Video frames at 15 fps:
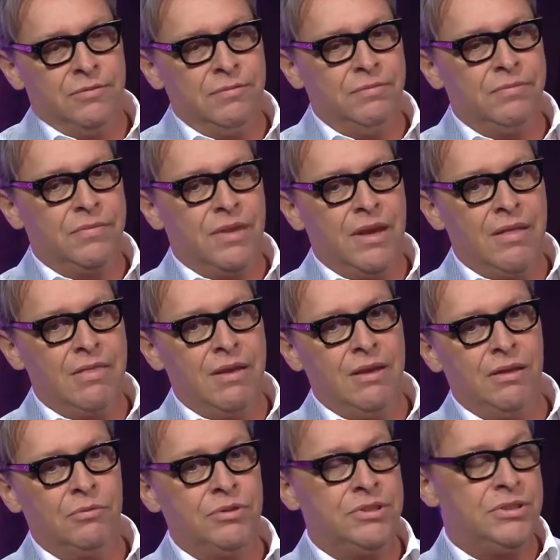And then
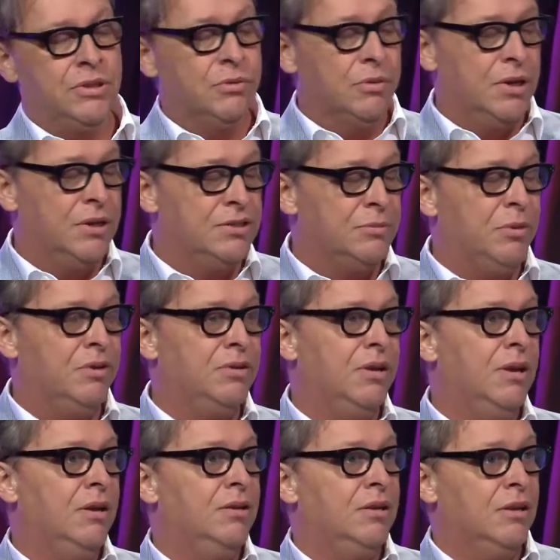it was still run as a
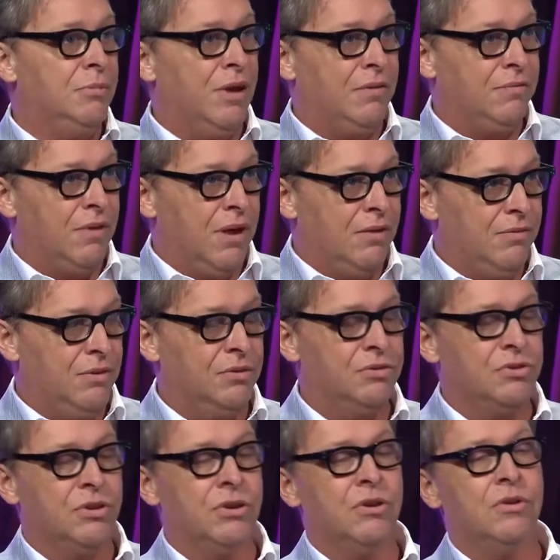motel until about 5
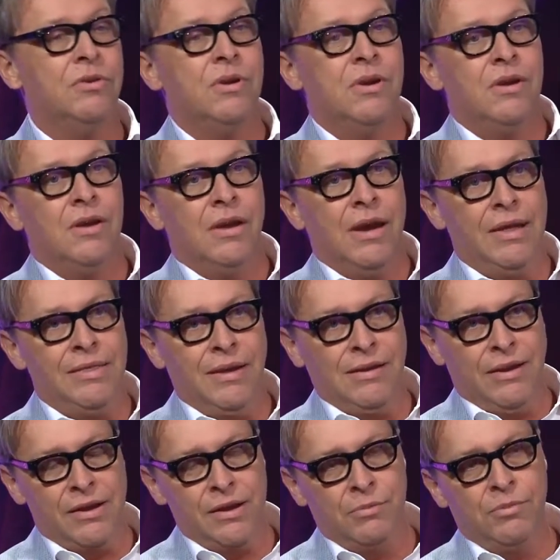years ago. At
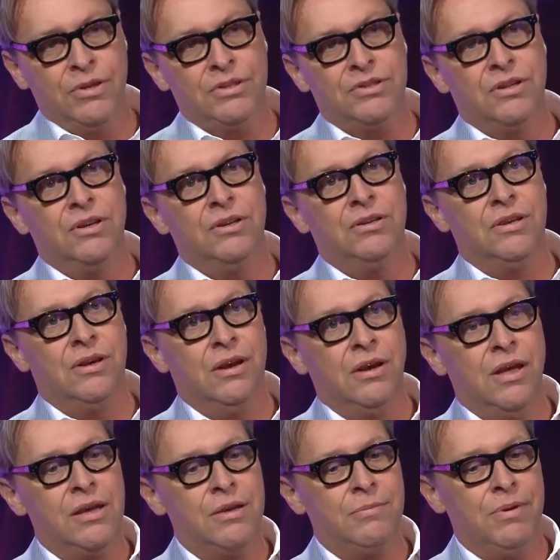that time, we started
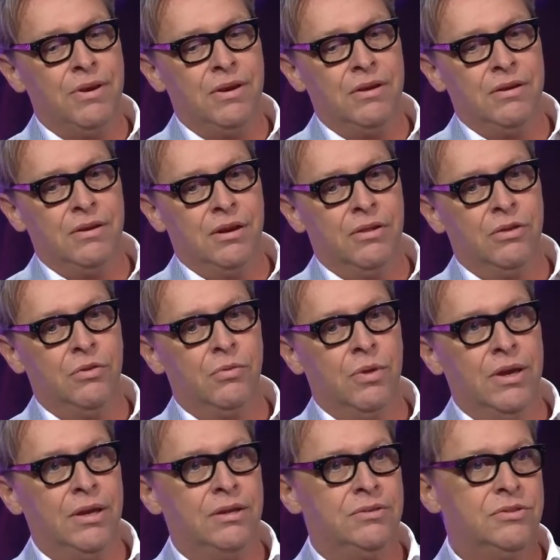talking about other
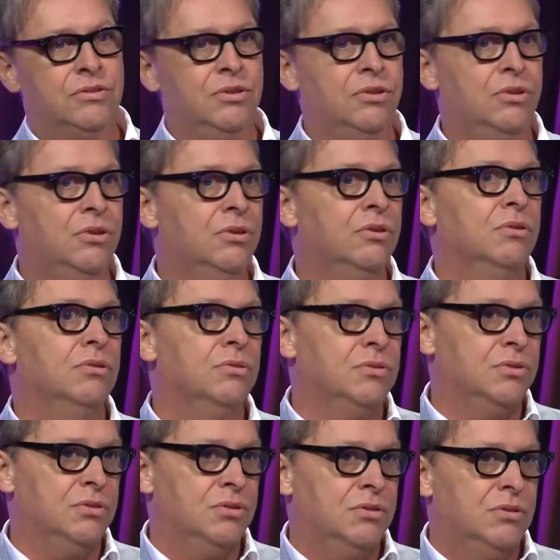ways to
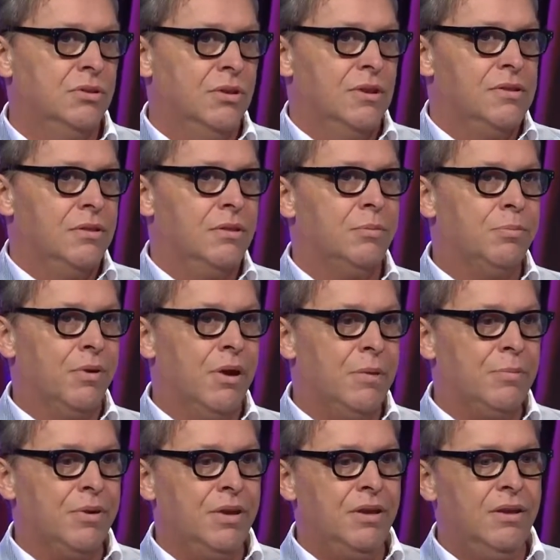use the
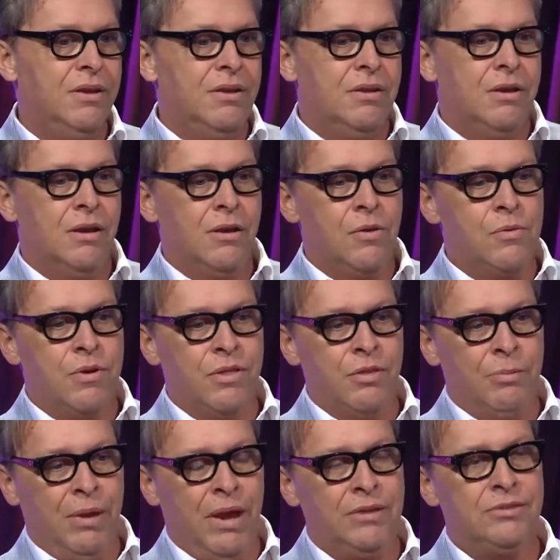property. One of
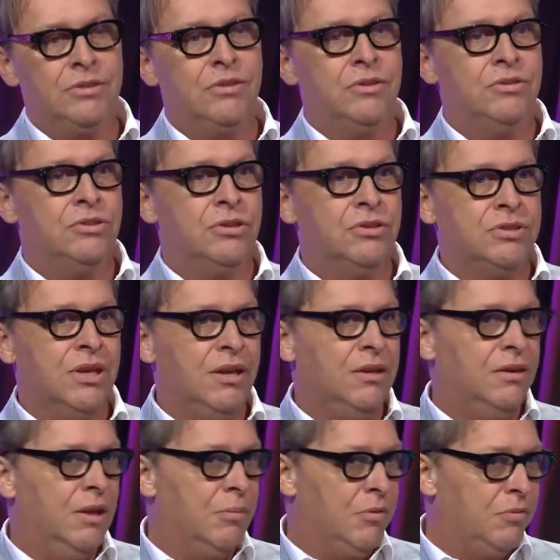the pastors of the church,
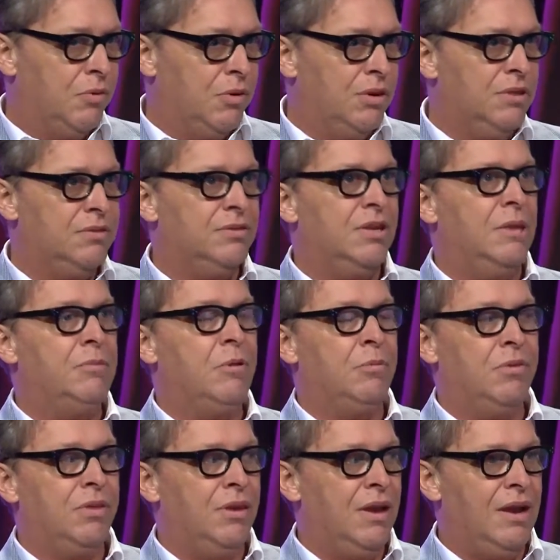Helen Debevoise, came
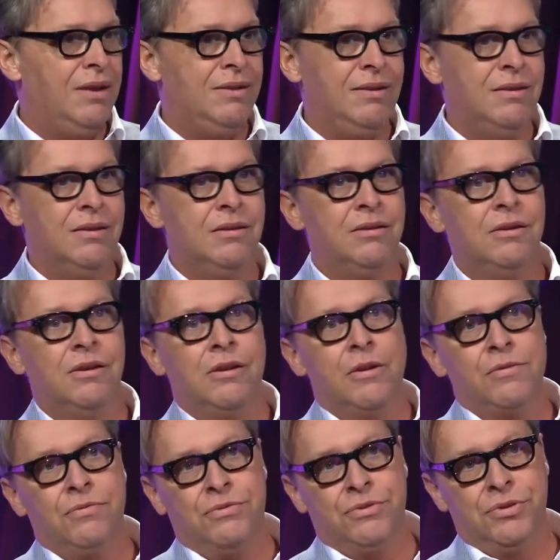up with the idea
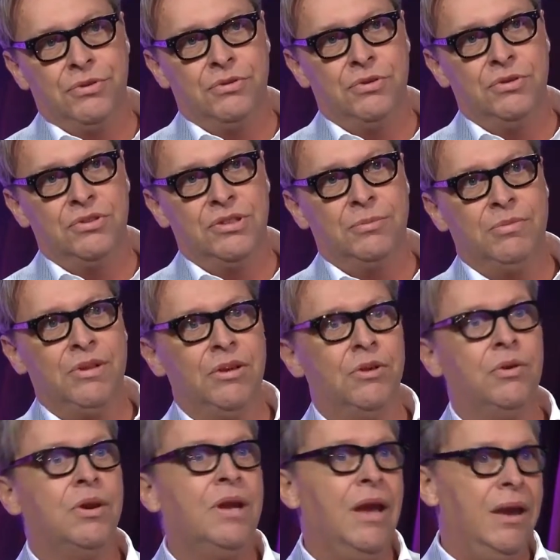to do something
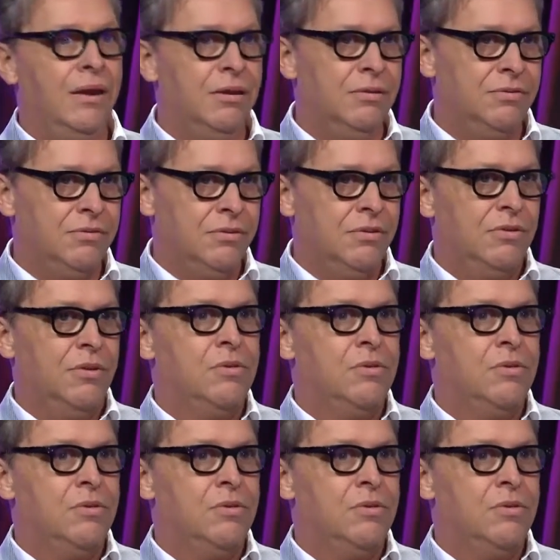creative